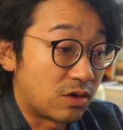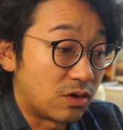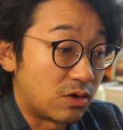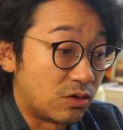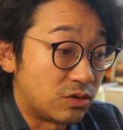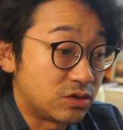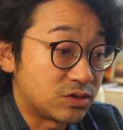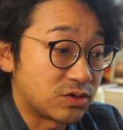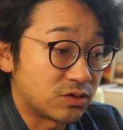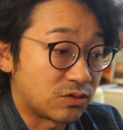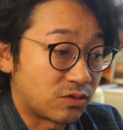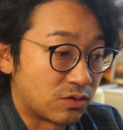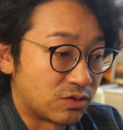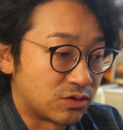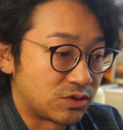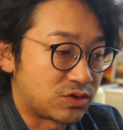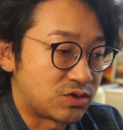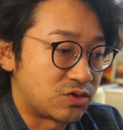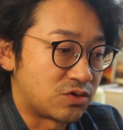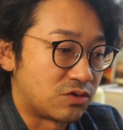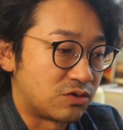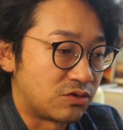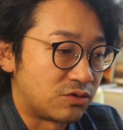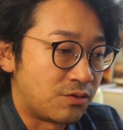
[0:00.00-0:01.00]
also
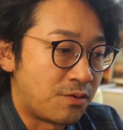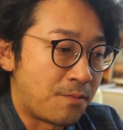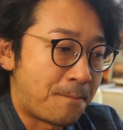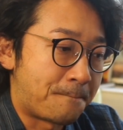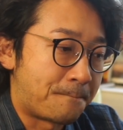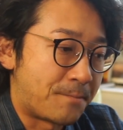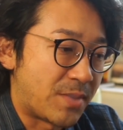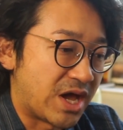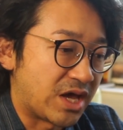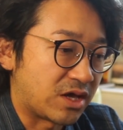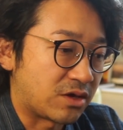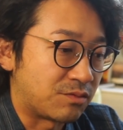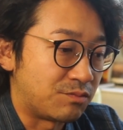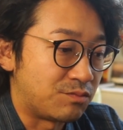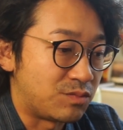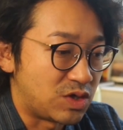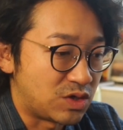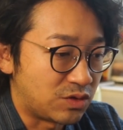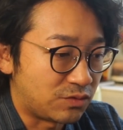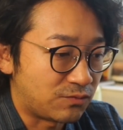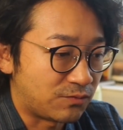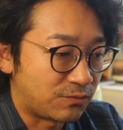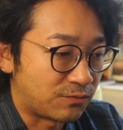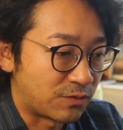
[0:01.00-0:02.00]
control mic
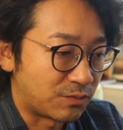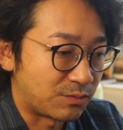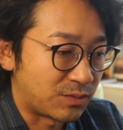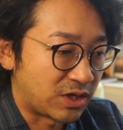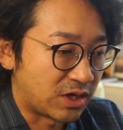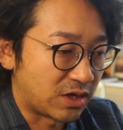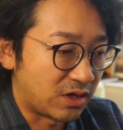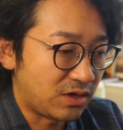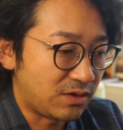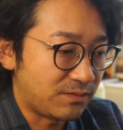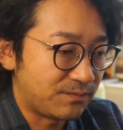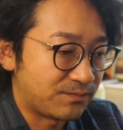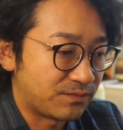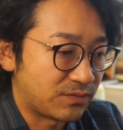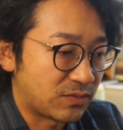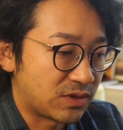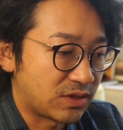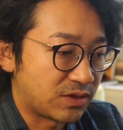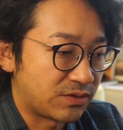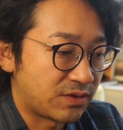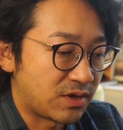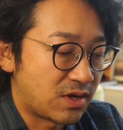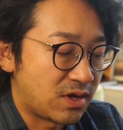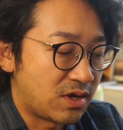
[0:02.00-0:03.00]
mute from here,
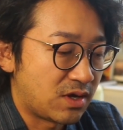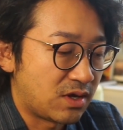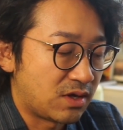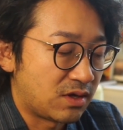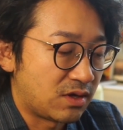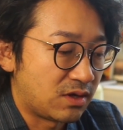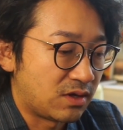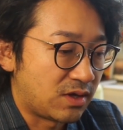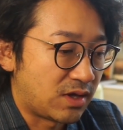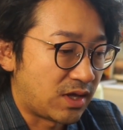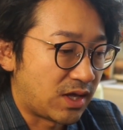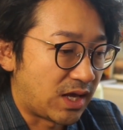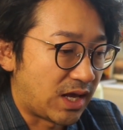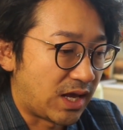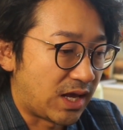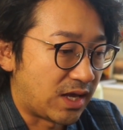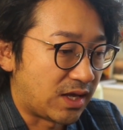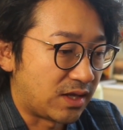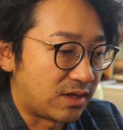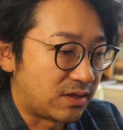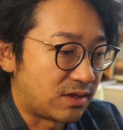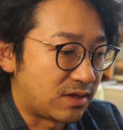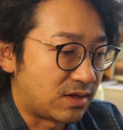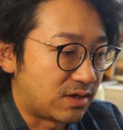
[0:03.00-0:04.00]

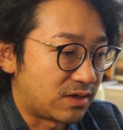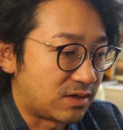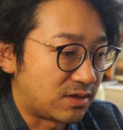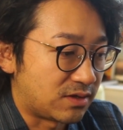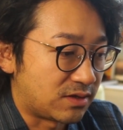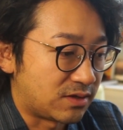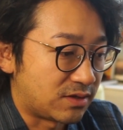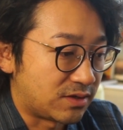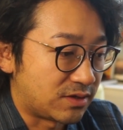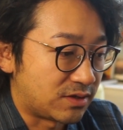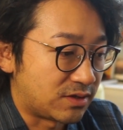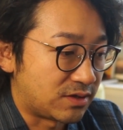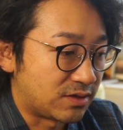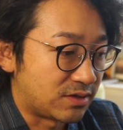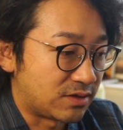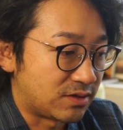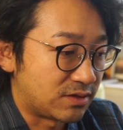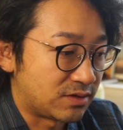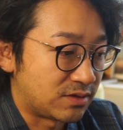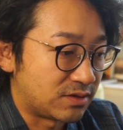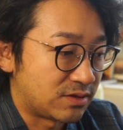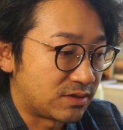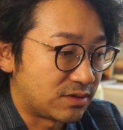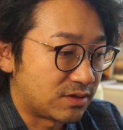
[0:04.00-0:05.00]
and
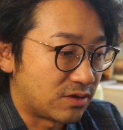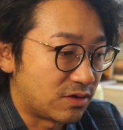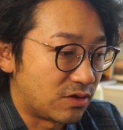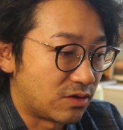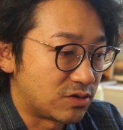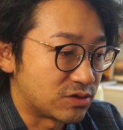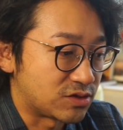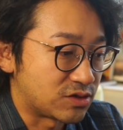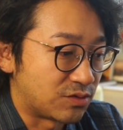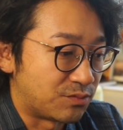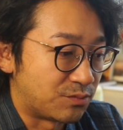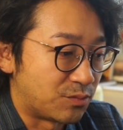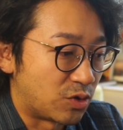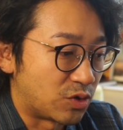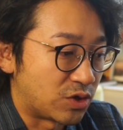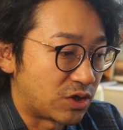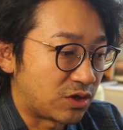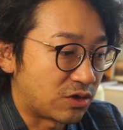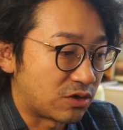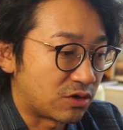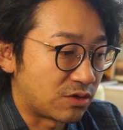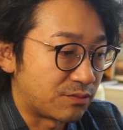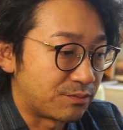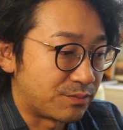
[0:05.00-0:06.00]
also
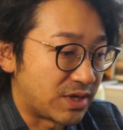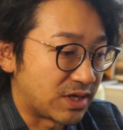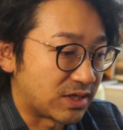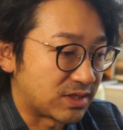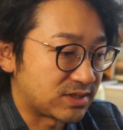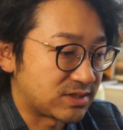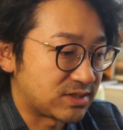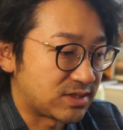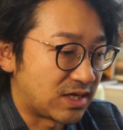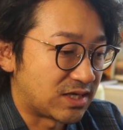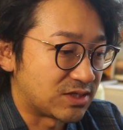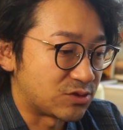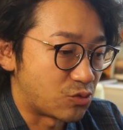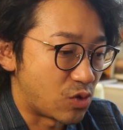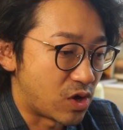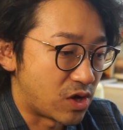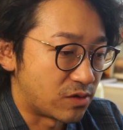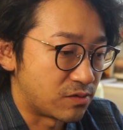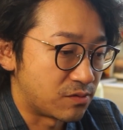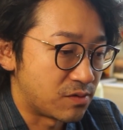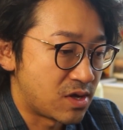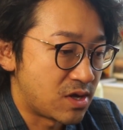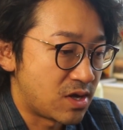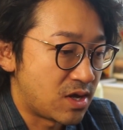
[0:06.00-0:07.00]
monitor mix as
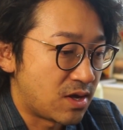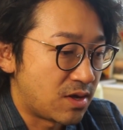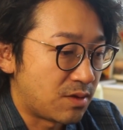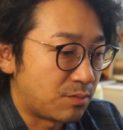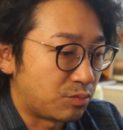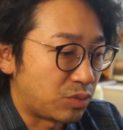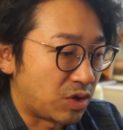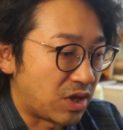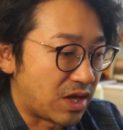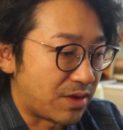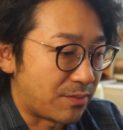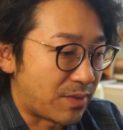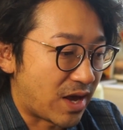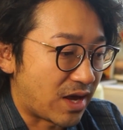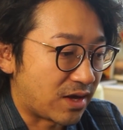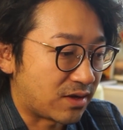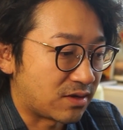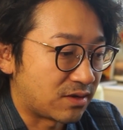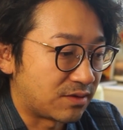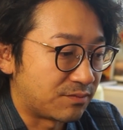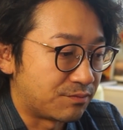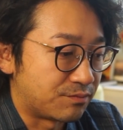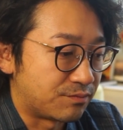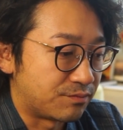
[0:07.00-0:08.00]
well,
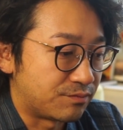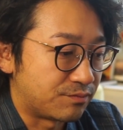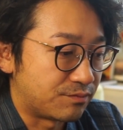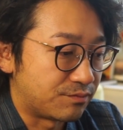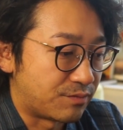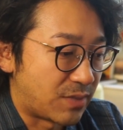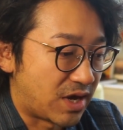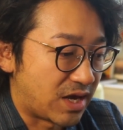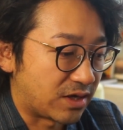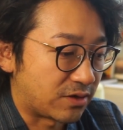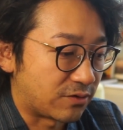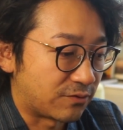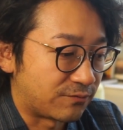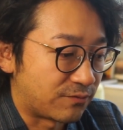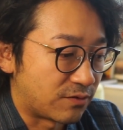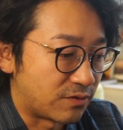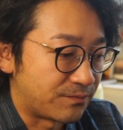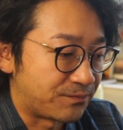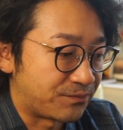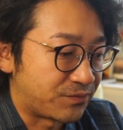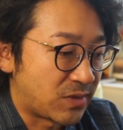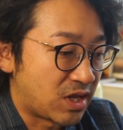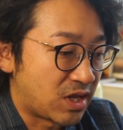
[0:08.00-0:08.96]
playback and microphone.